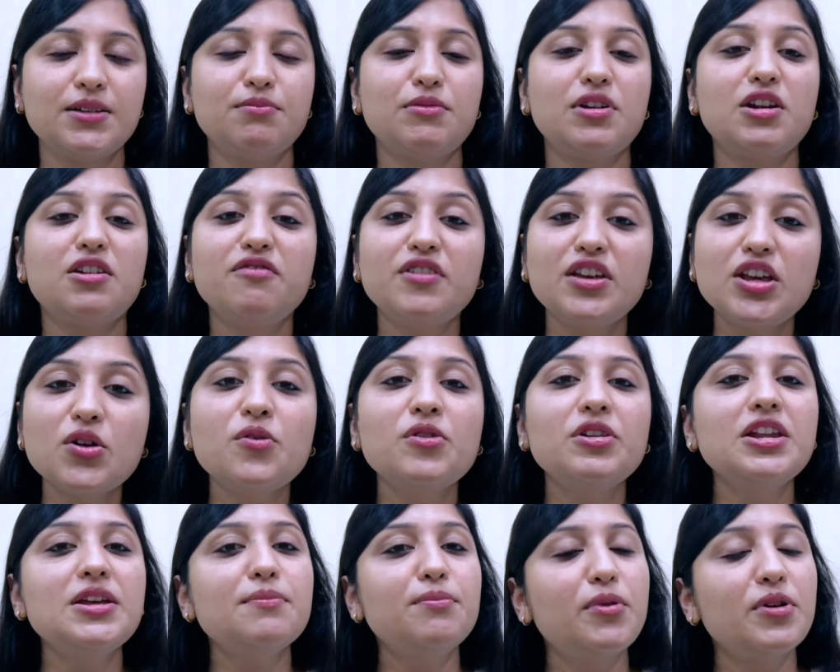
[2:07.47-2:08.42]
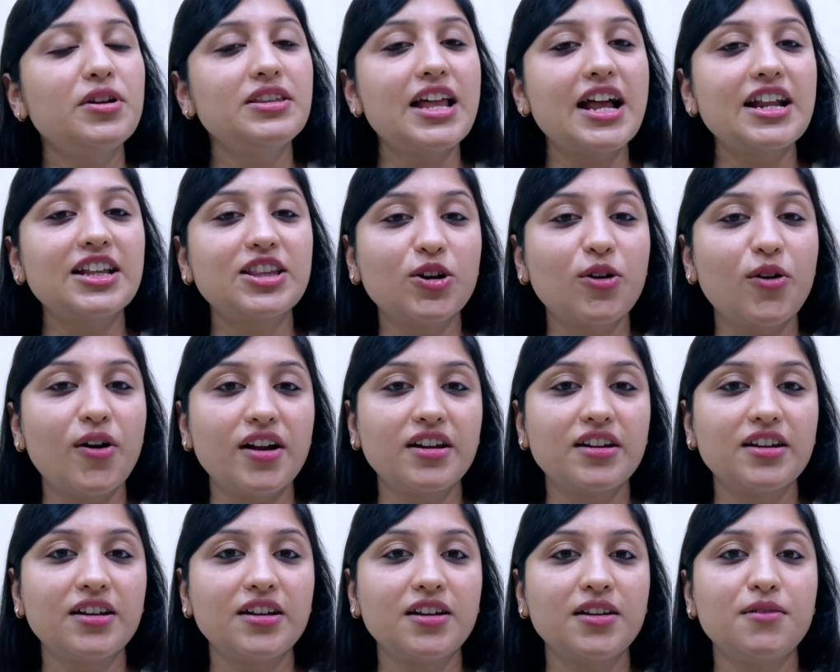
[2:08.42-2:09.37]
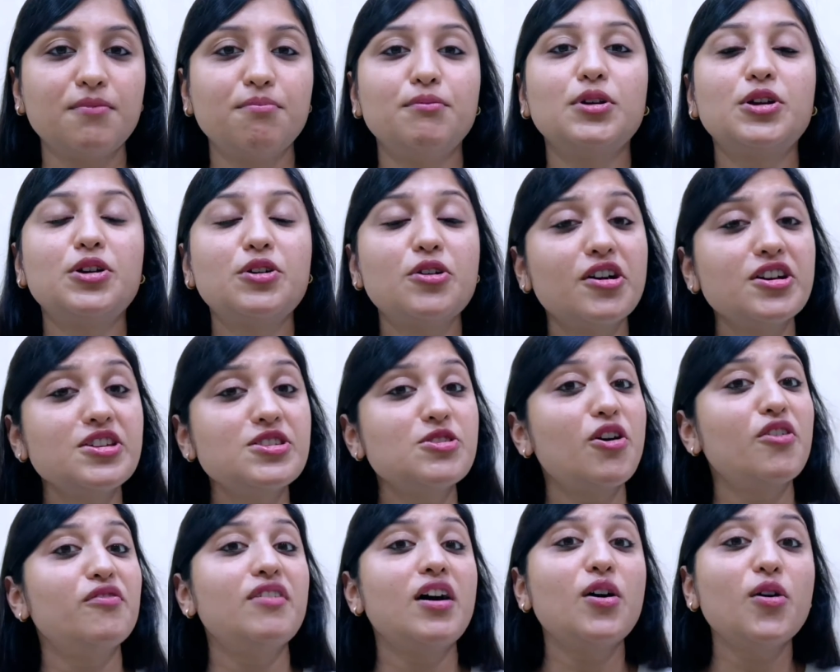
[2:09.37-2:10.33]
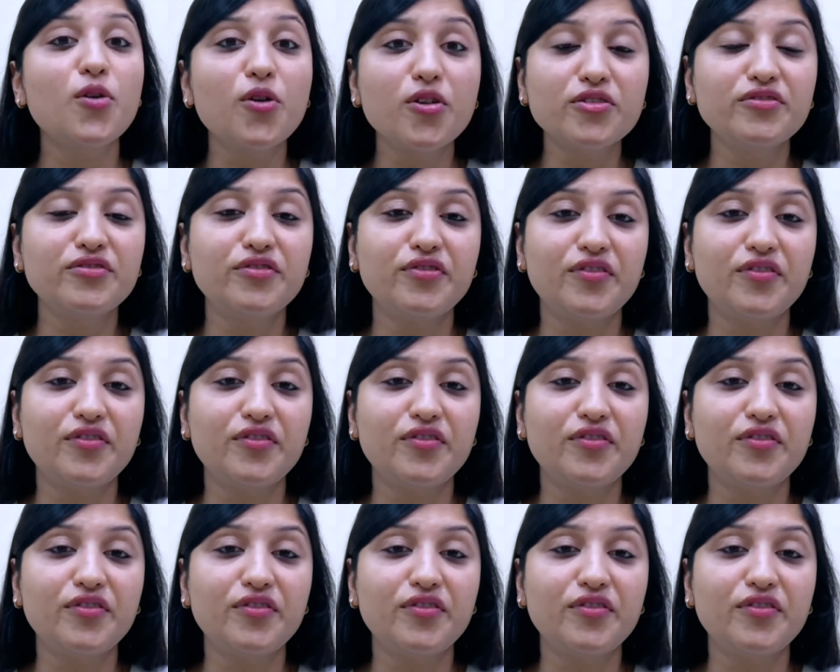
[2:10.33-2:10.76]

But we only put that thought because of our own